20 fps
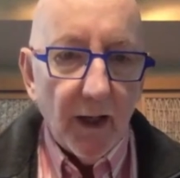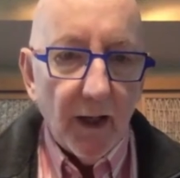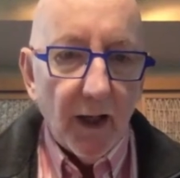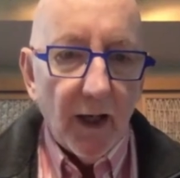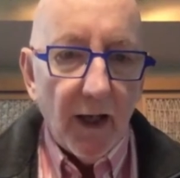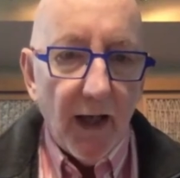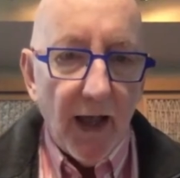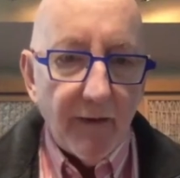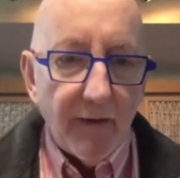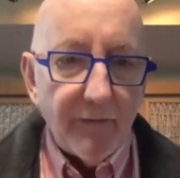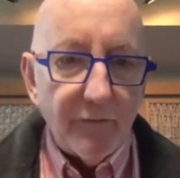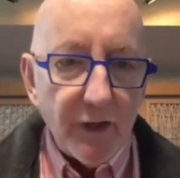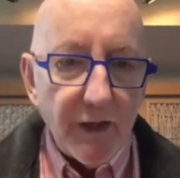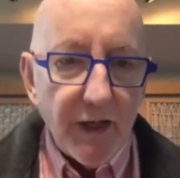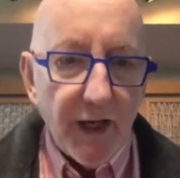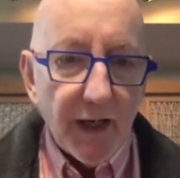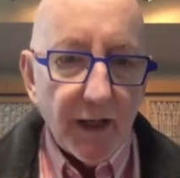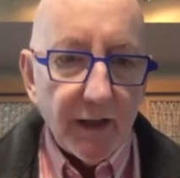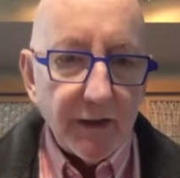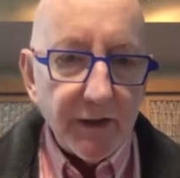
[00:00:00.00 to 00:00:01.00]
every
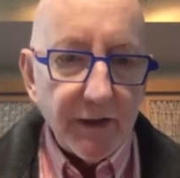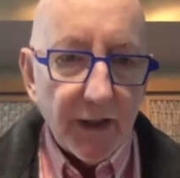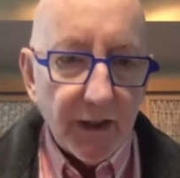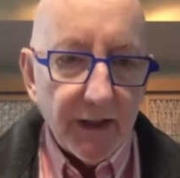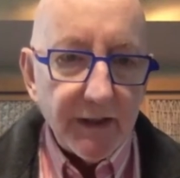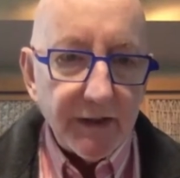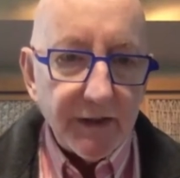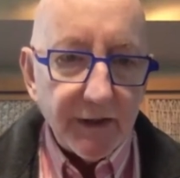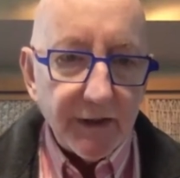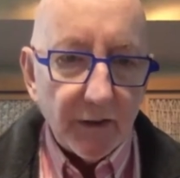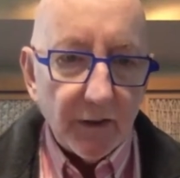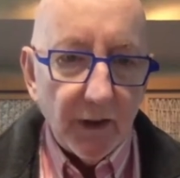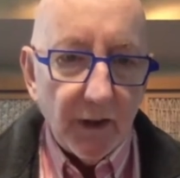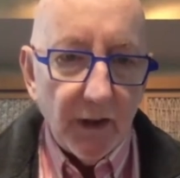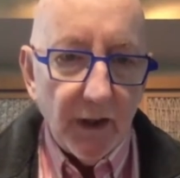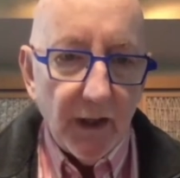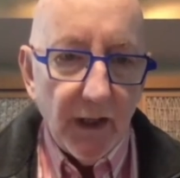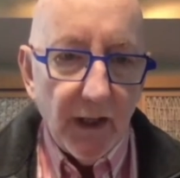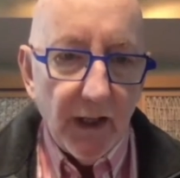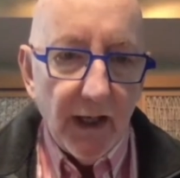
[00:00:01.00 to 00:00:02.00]
day to listen.
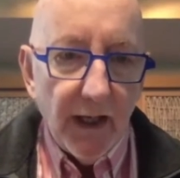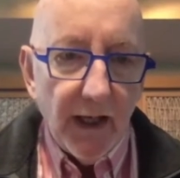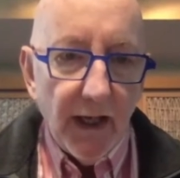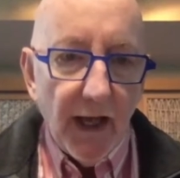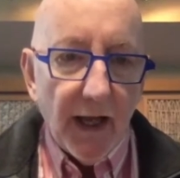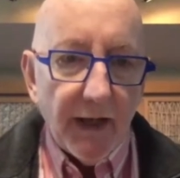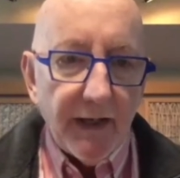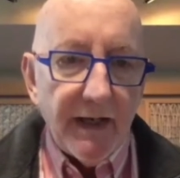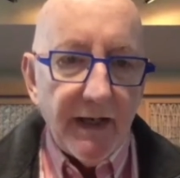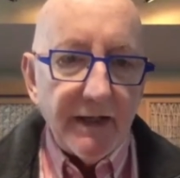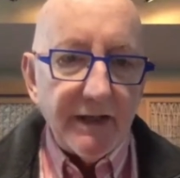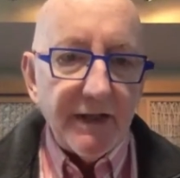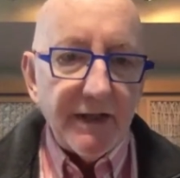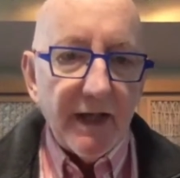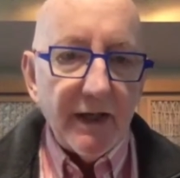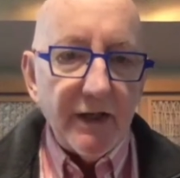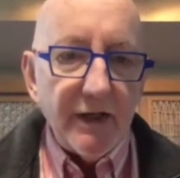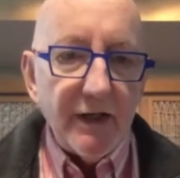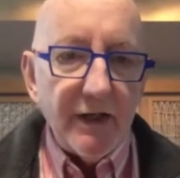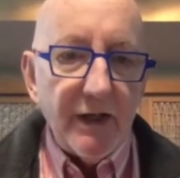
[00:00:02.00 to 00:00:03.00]
And he
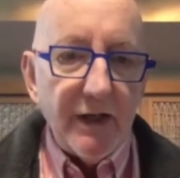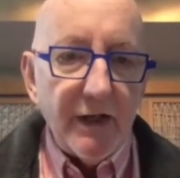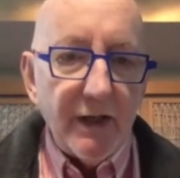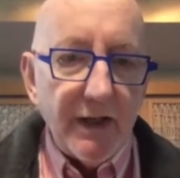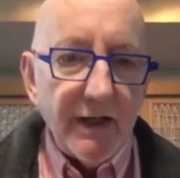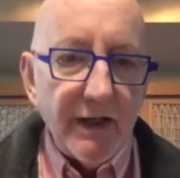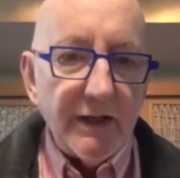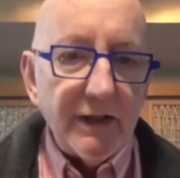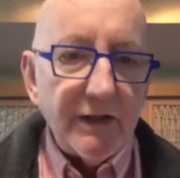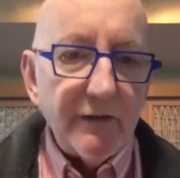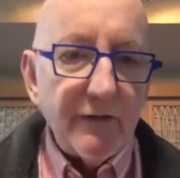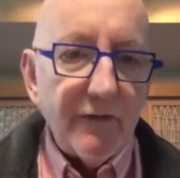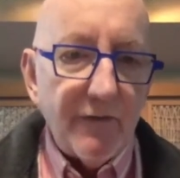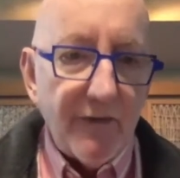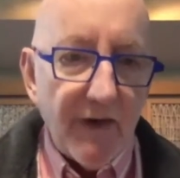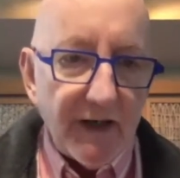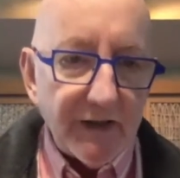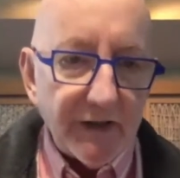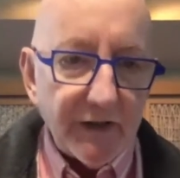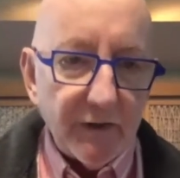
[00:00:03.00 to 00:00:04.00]
said, this
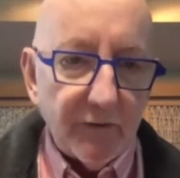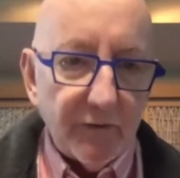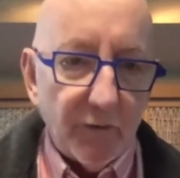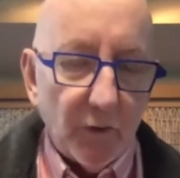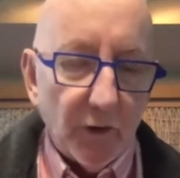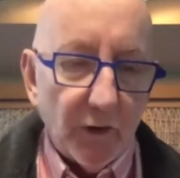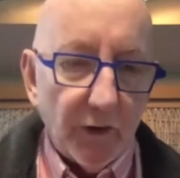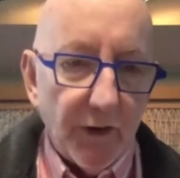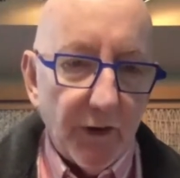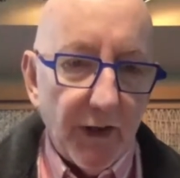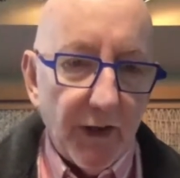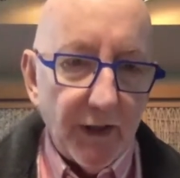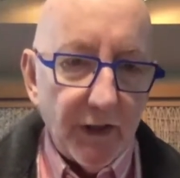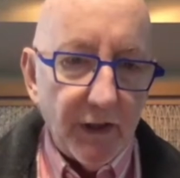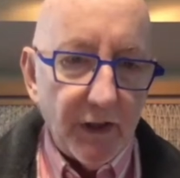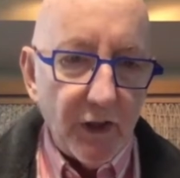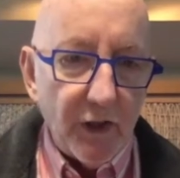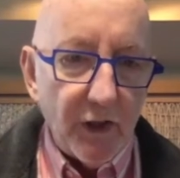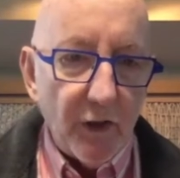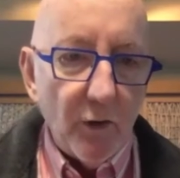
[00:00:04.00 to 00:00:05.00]
festival that
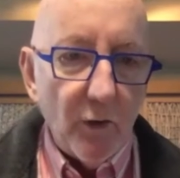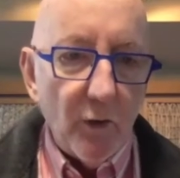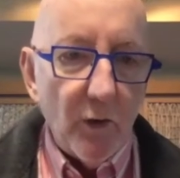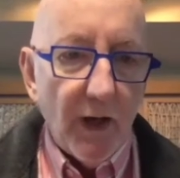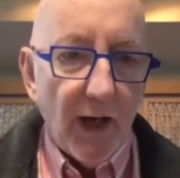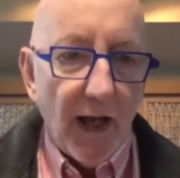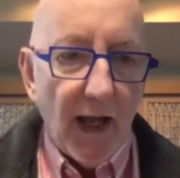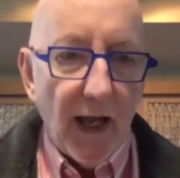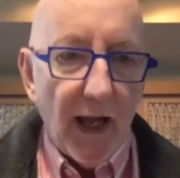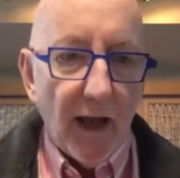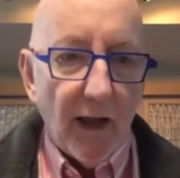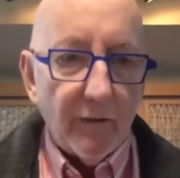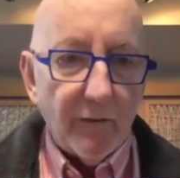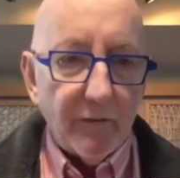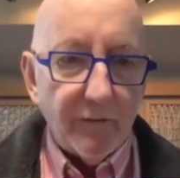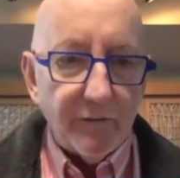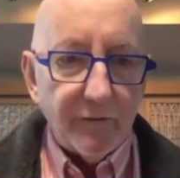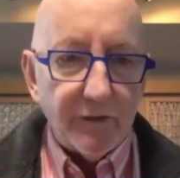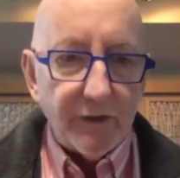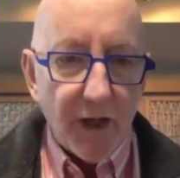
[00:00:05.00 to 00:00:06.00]
you have
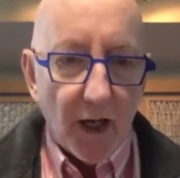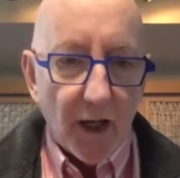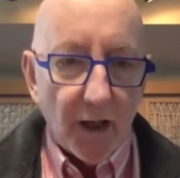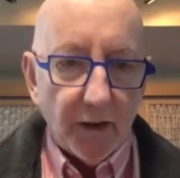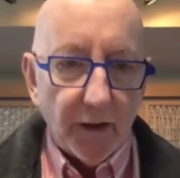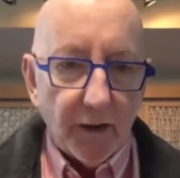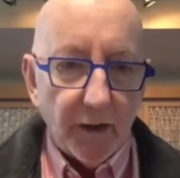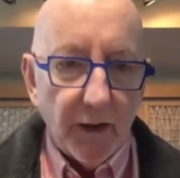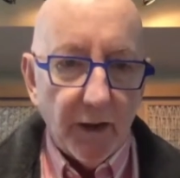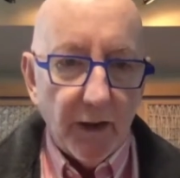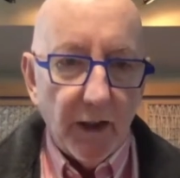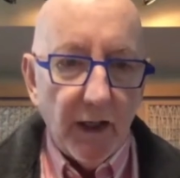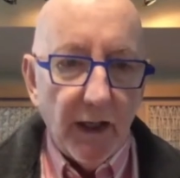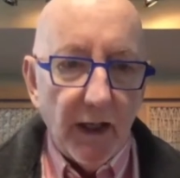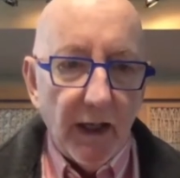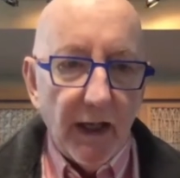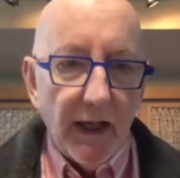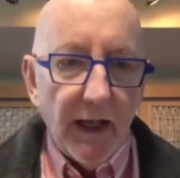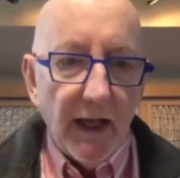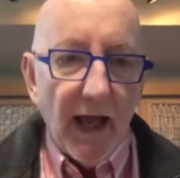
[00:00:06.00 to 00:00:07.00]
done
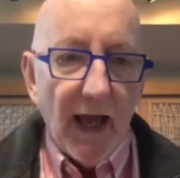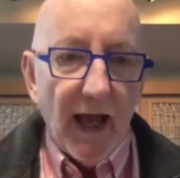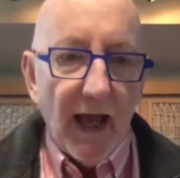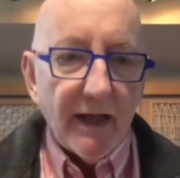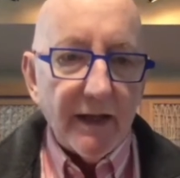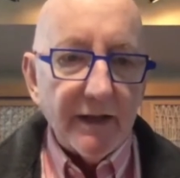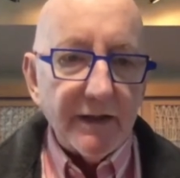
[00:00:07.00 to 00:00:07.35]
has